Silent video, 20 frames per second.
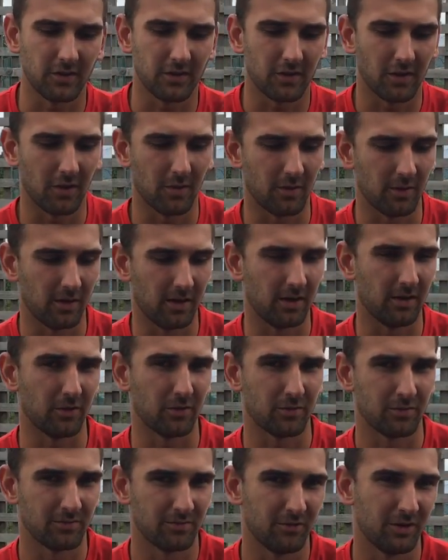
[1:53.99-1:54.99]
So I
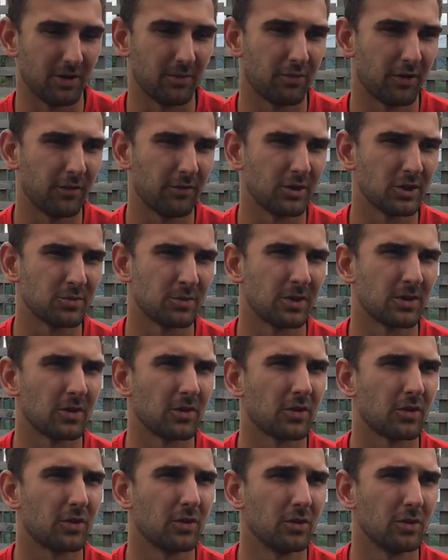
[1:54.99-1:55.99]
was really privileged when I
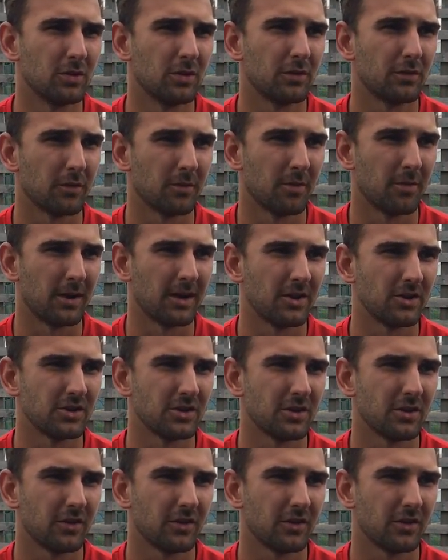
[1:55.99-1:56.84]
got the call from the manager.